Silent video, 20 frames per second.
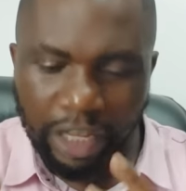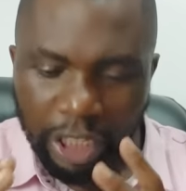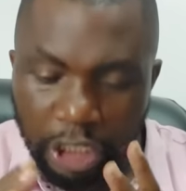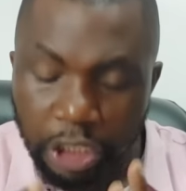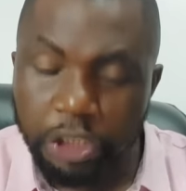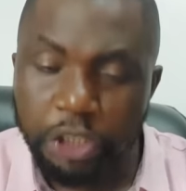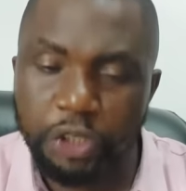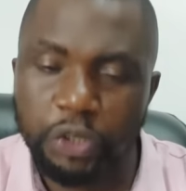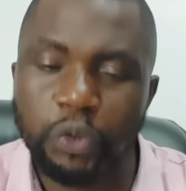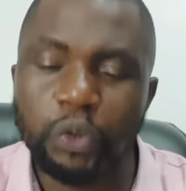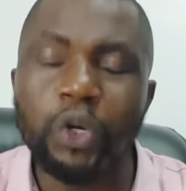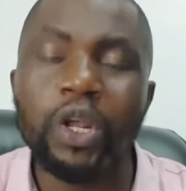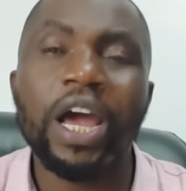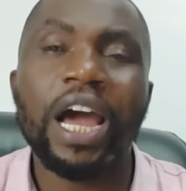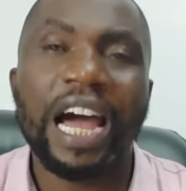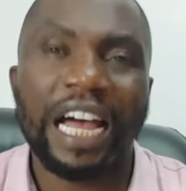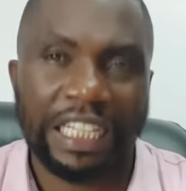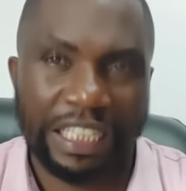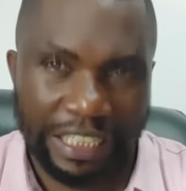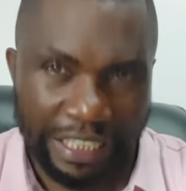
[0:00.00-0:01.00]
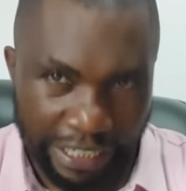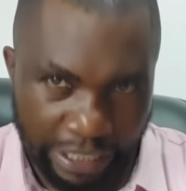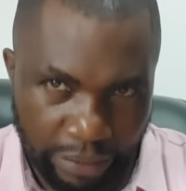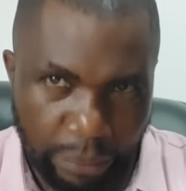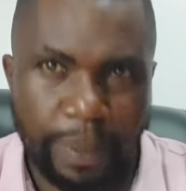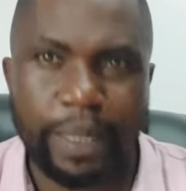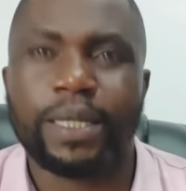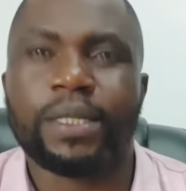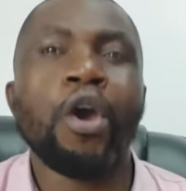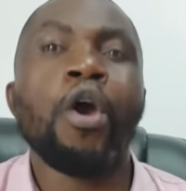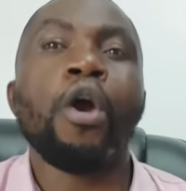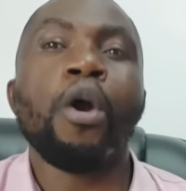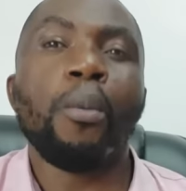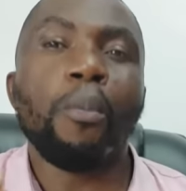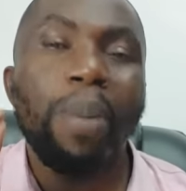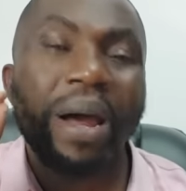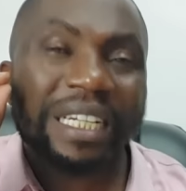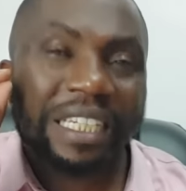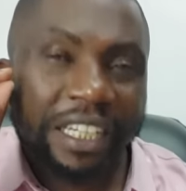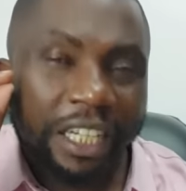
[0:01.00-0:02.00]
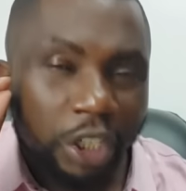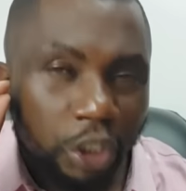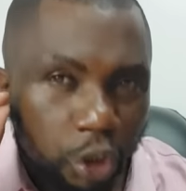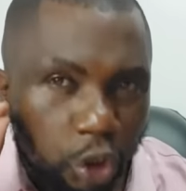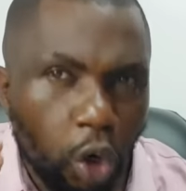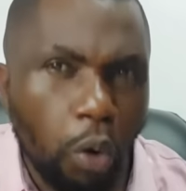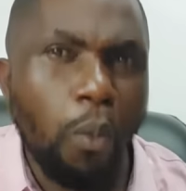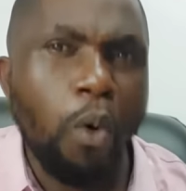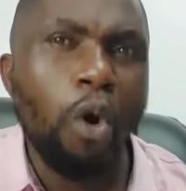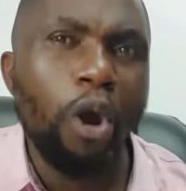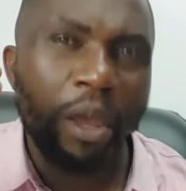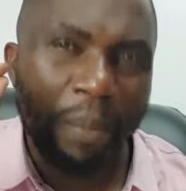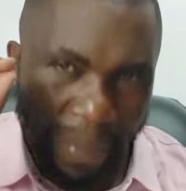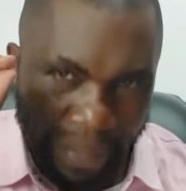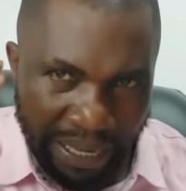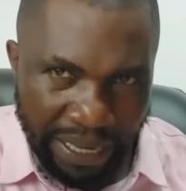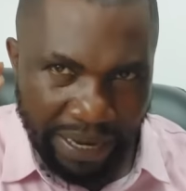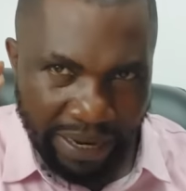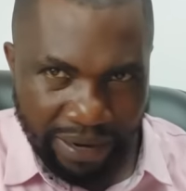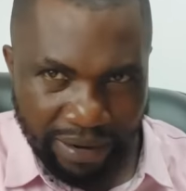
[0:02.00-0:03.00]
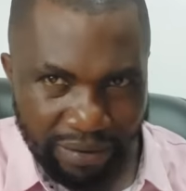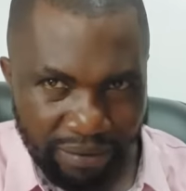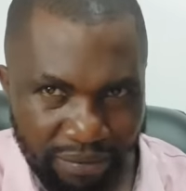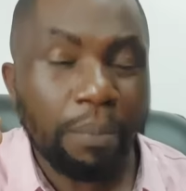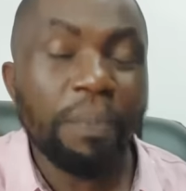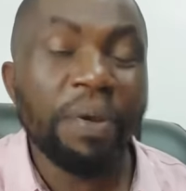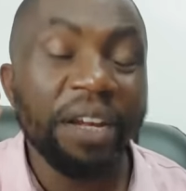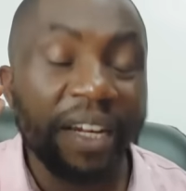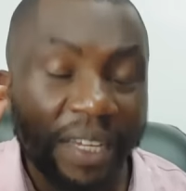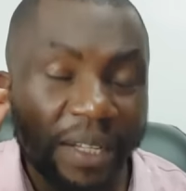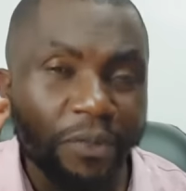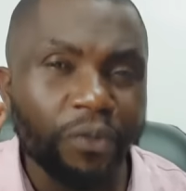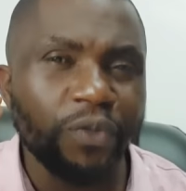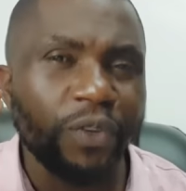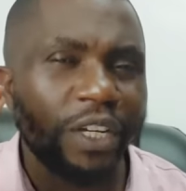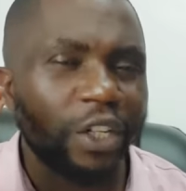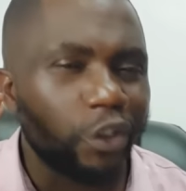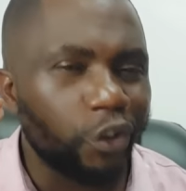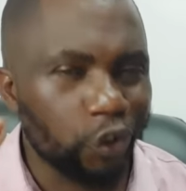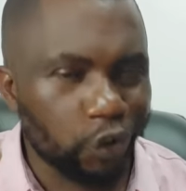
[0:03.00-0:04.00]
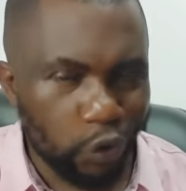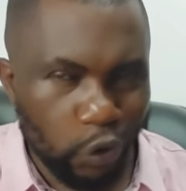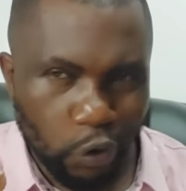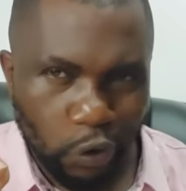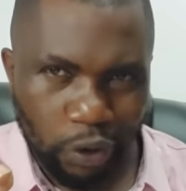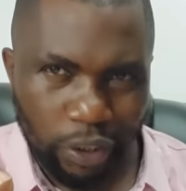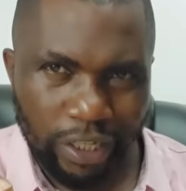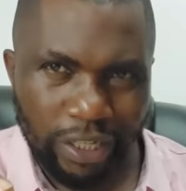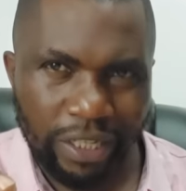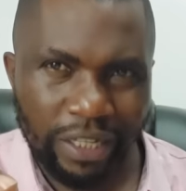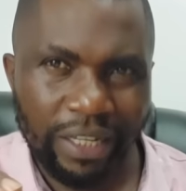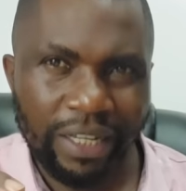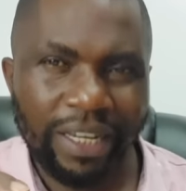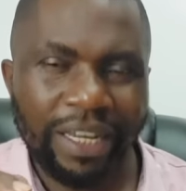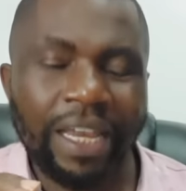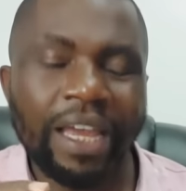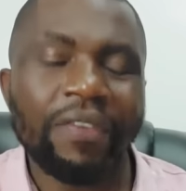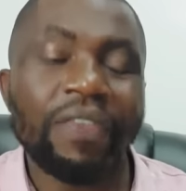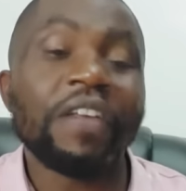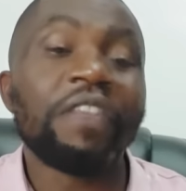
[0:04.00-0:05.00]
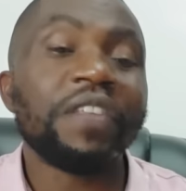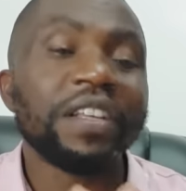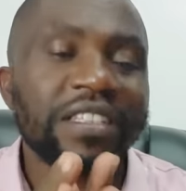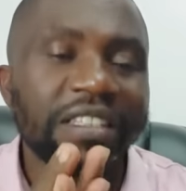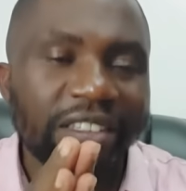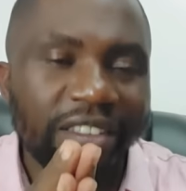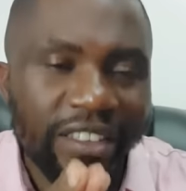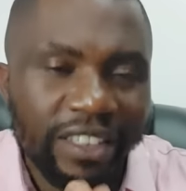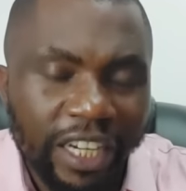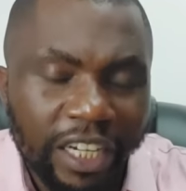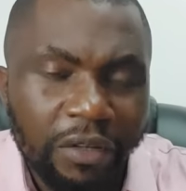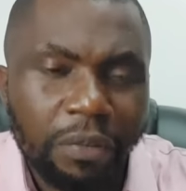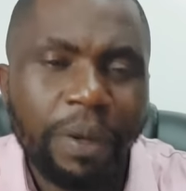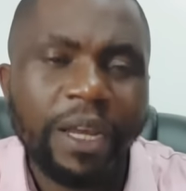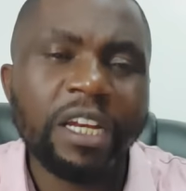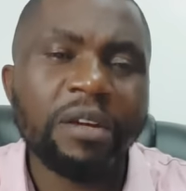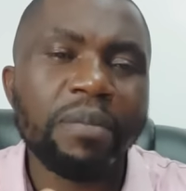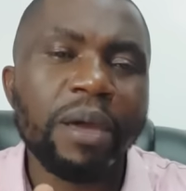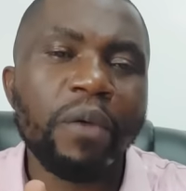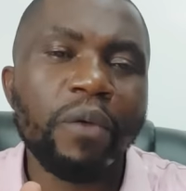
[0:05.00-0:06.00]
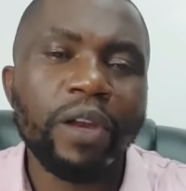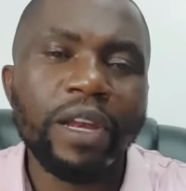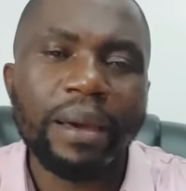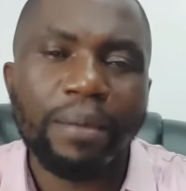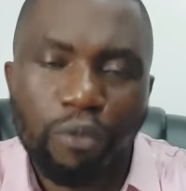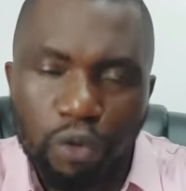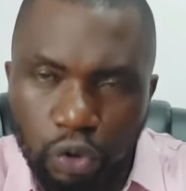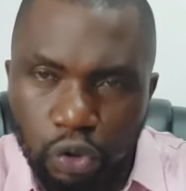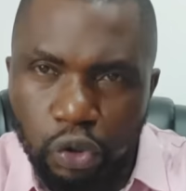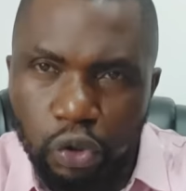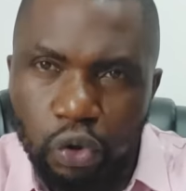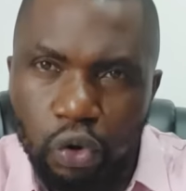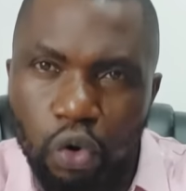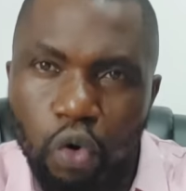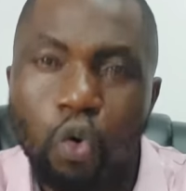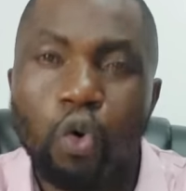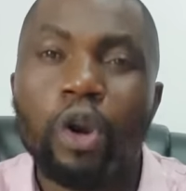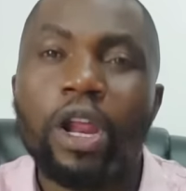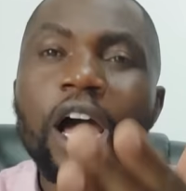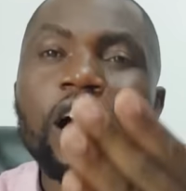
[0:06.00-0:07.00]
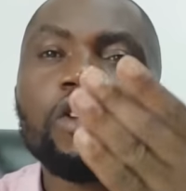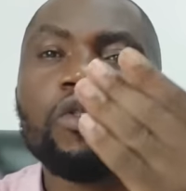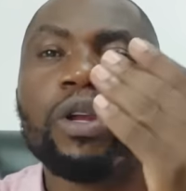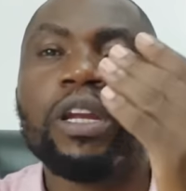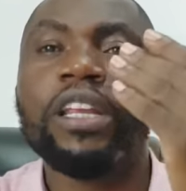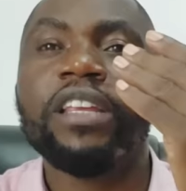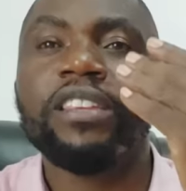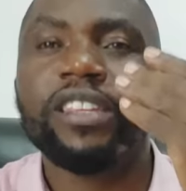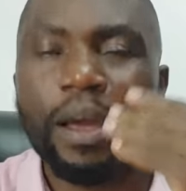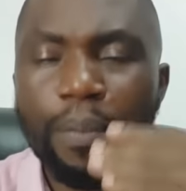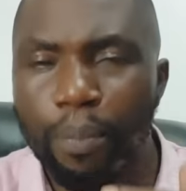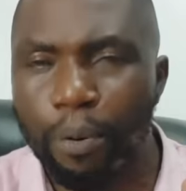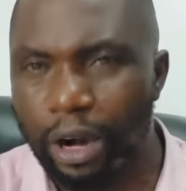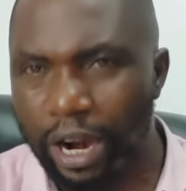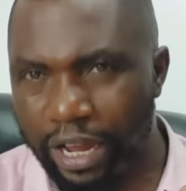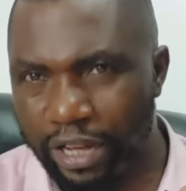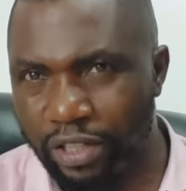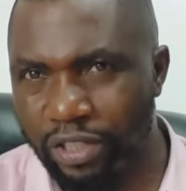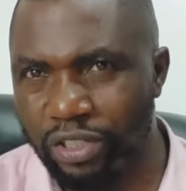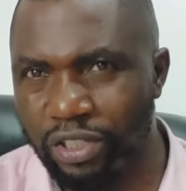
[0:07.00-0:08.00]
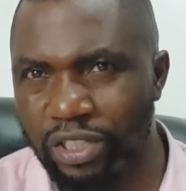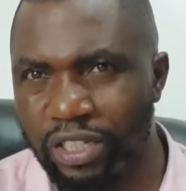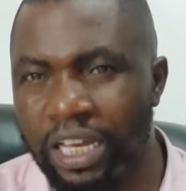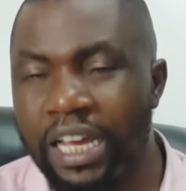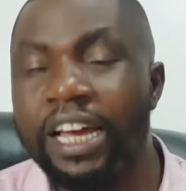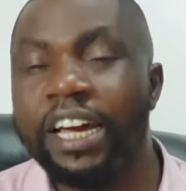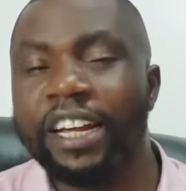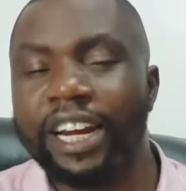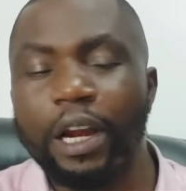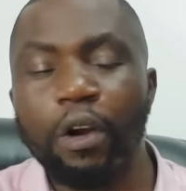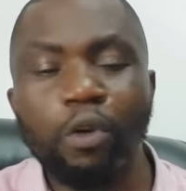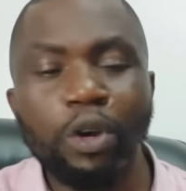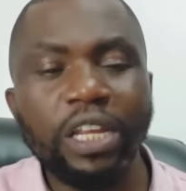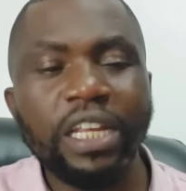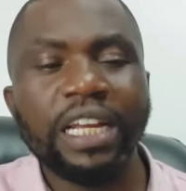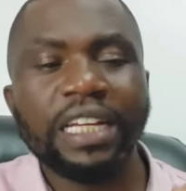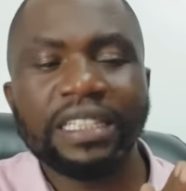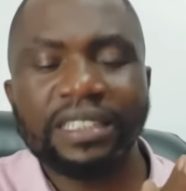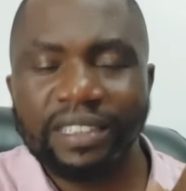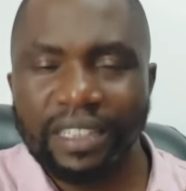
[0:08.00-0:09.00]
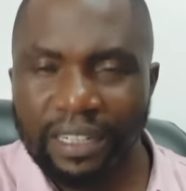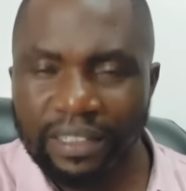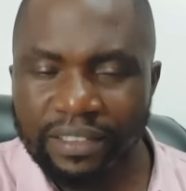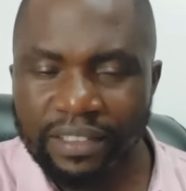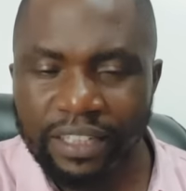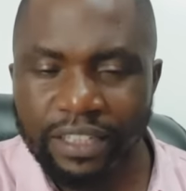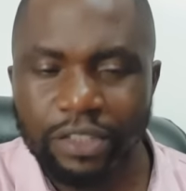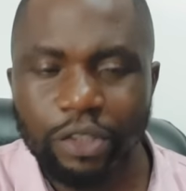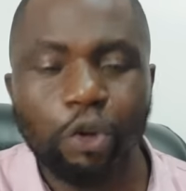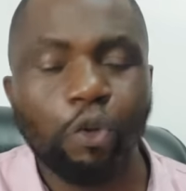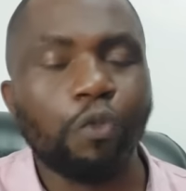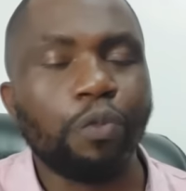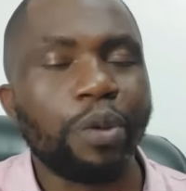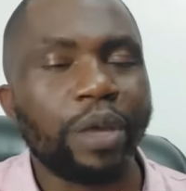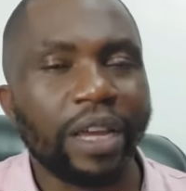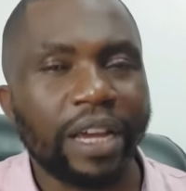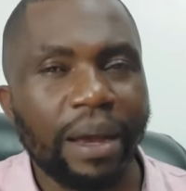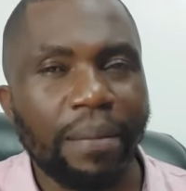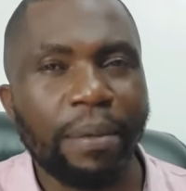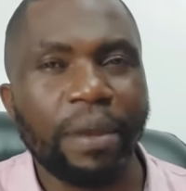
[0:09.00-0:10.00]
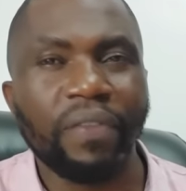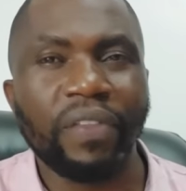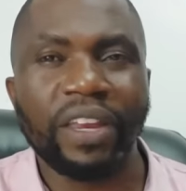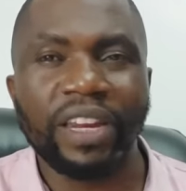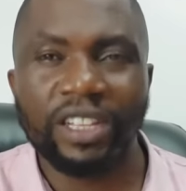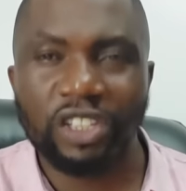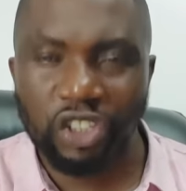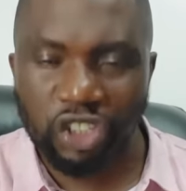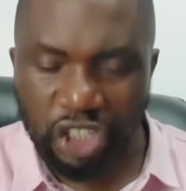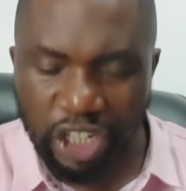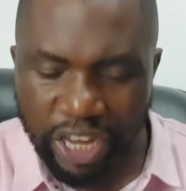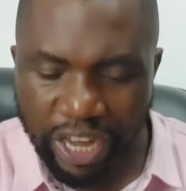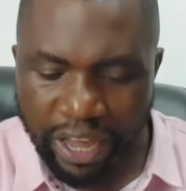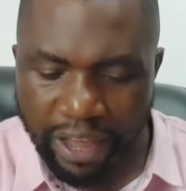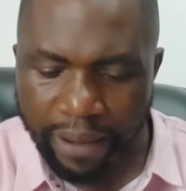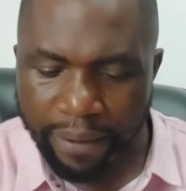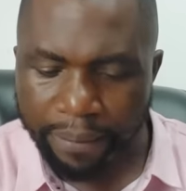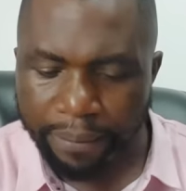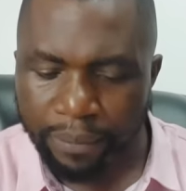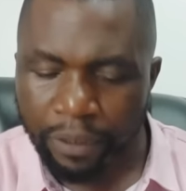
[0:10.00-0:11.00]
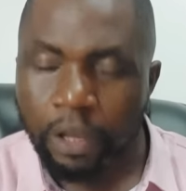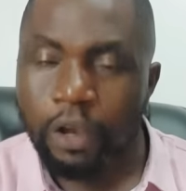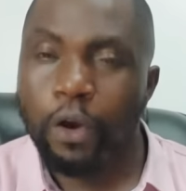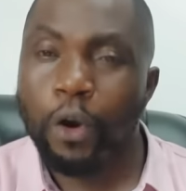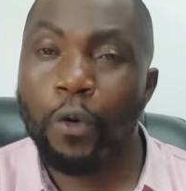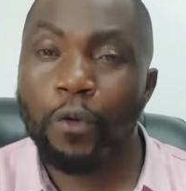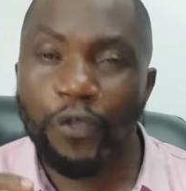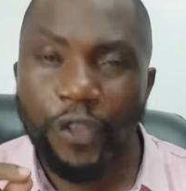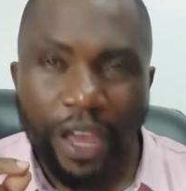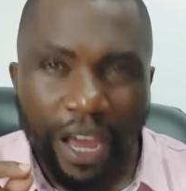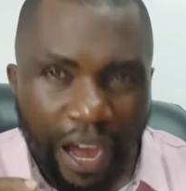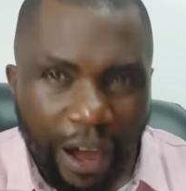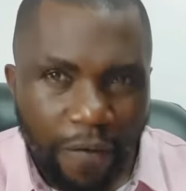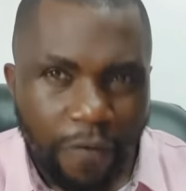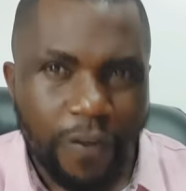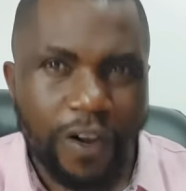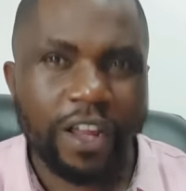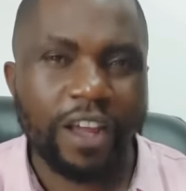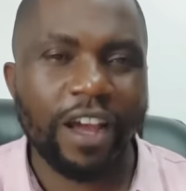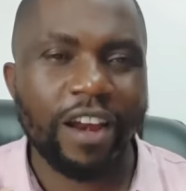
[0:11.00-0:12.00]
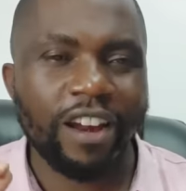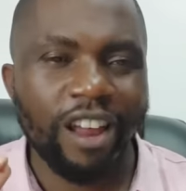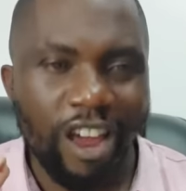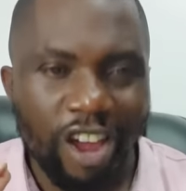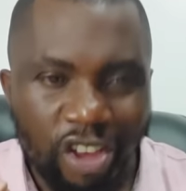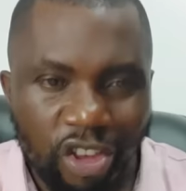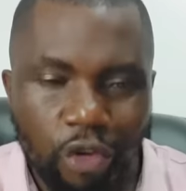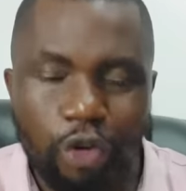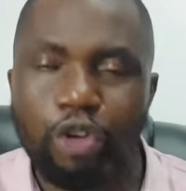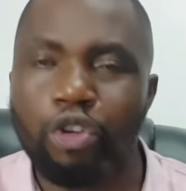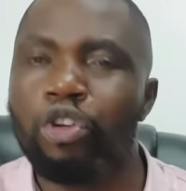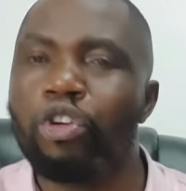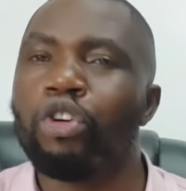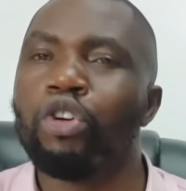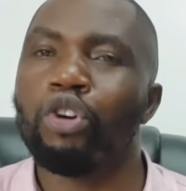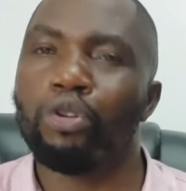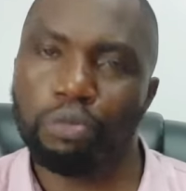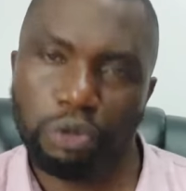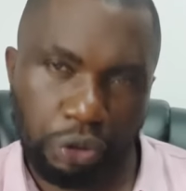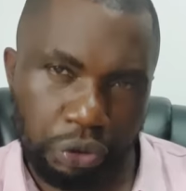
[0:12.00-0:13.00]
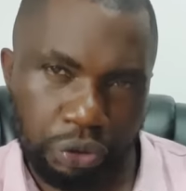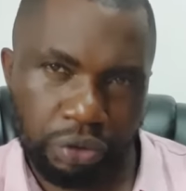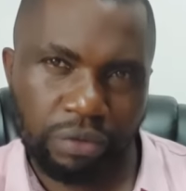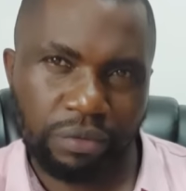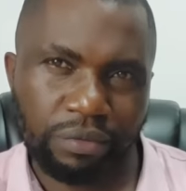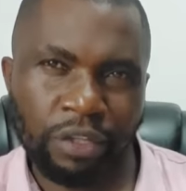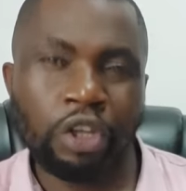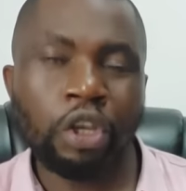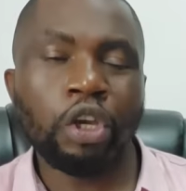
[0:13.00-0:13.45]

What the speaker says: issued a statement. But Gitobu Imanyara believes very strongly that the statement by William Ruto could actually jeopardize Raila Odinga's chances of becoming the next chair of the African Union Commission.